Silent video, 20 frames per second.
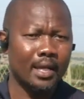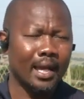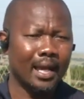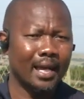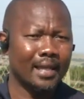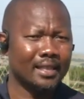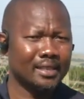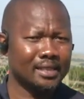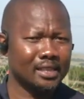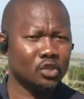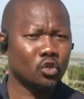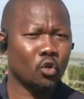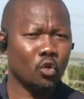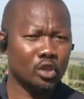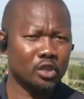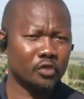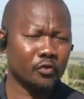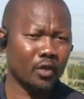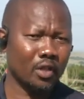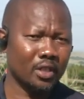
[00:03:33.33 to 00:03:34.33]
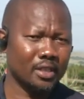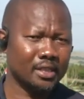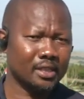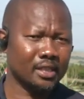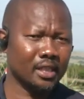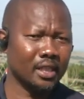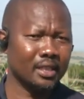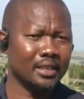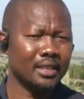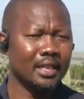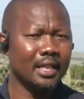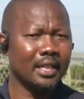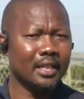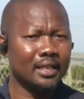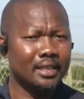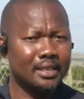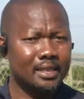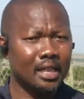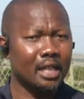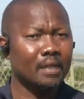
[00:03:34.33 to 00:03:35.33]
And this is cause for concern
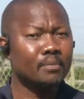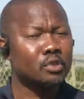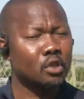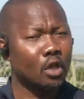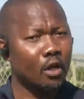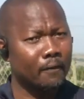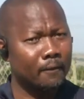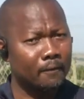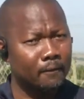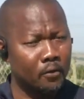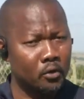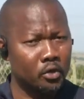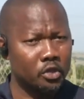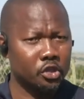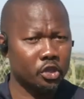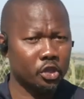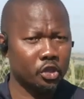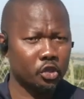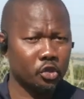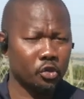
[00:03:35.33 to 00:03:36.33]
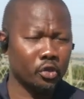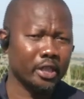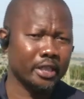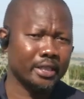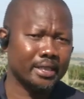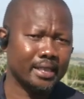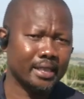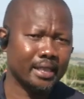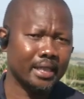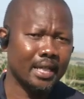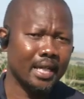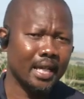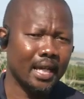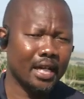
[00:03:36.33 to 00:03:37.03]
in terms of food security.